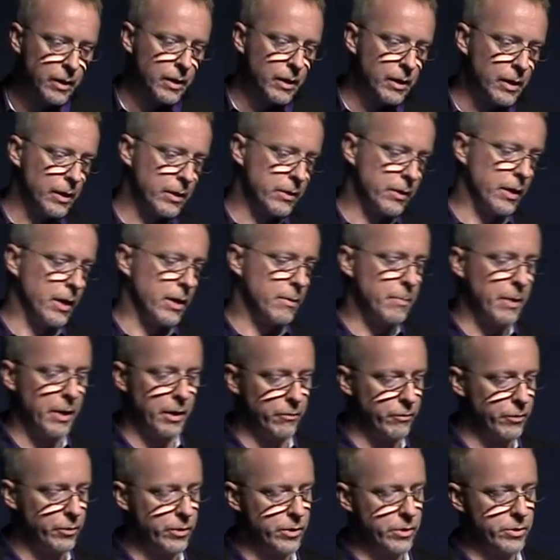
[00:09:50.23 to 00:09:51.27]
that I'd made a
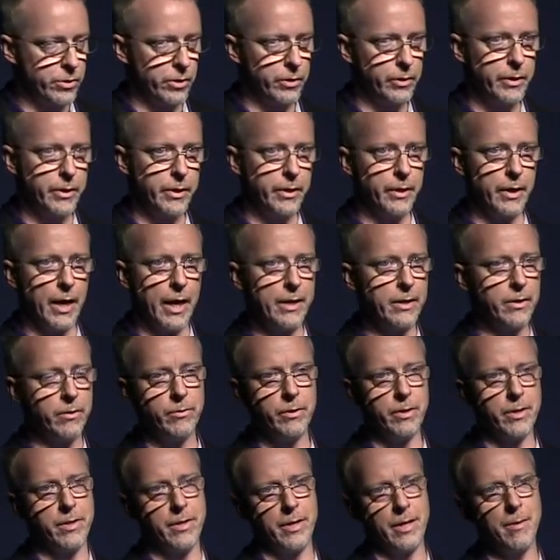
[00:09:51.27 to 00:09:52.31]
few years earlier, I didn't
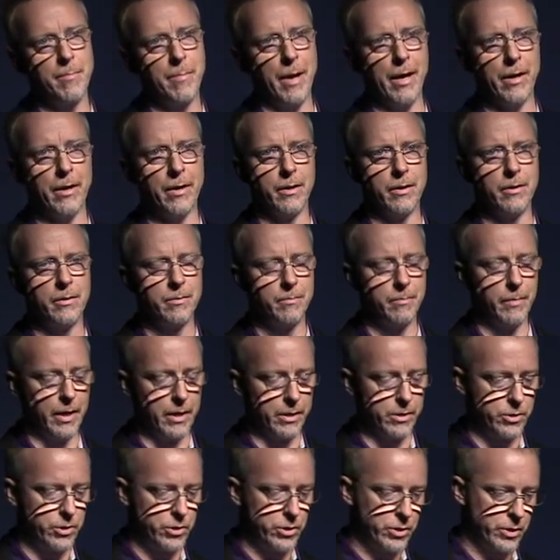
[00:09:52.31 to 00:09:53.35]
really think about it
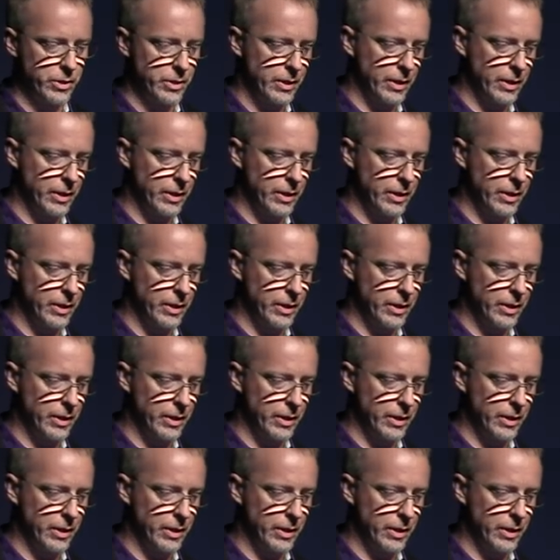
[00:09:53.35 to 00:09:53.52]
much.